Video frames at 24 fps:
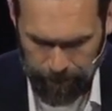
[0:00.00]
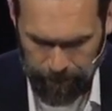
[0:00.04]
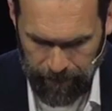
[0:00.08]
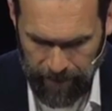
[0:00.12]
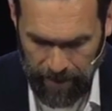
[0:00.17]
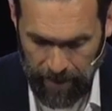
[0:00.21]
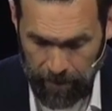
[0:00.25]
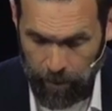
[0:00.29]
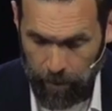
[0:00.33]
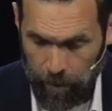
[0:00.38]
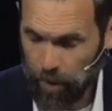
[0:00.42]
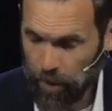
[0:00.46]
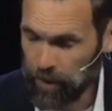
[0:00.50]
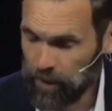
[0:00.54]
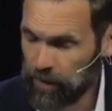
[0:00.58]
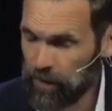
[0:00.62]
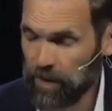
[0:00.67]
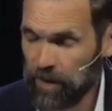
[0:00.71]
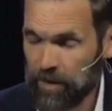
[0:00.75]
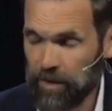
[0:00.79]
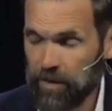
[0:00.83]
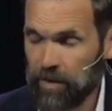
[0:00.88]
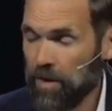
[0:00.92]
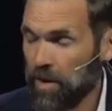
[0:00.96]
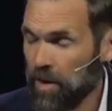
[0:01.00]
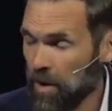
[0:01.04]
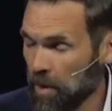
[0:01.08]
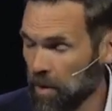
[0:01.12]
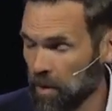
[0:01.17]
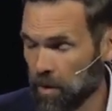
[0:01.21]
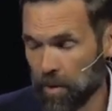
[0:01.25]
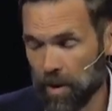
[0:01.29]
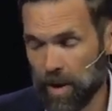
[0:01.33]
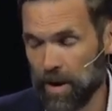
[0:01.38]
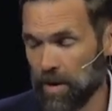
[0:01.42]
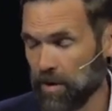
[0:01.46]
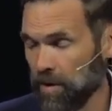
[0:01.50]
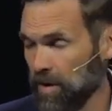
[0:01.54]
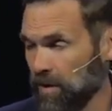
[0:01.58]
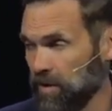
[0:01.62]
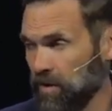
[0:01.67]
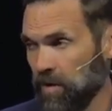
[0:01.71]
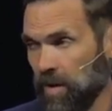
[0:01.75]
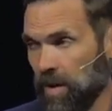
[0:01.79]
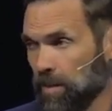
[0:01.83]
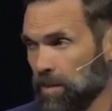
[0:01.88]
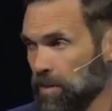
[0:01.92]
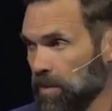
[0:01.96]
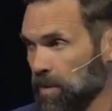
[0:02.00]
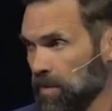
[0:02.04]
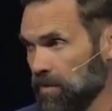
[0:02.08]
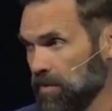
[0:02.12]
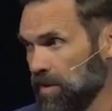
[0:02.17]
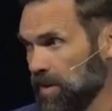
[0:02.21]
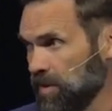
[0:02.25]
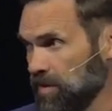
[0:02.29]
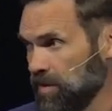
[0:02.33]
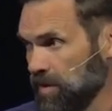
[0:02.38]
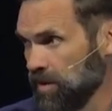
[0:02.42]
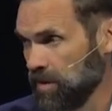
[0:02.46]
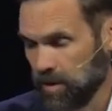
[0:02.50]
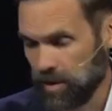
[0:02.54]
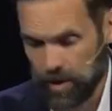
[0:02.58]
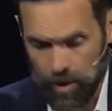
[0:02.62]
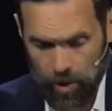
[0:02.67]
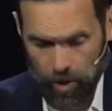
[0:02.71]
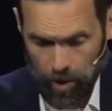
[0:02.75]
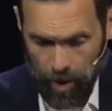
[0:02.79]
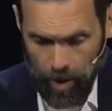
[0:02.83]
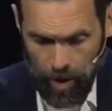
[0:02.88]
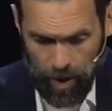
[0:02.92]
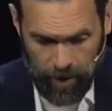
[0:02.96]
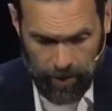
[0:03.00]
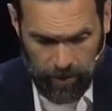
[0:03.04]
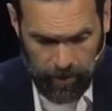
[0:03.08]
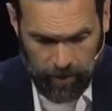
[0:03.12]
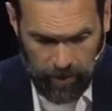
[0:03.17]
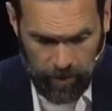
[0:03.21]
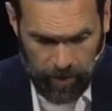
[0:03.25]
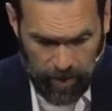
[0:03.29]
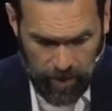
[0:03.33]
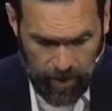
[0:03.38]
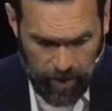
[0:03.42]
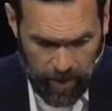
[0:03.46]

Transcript: And of course, there is no greater example of this than the cross.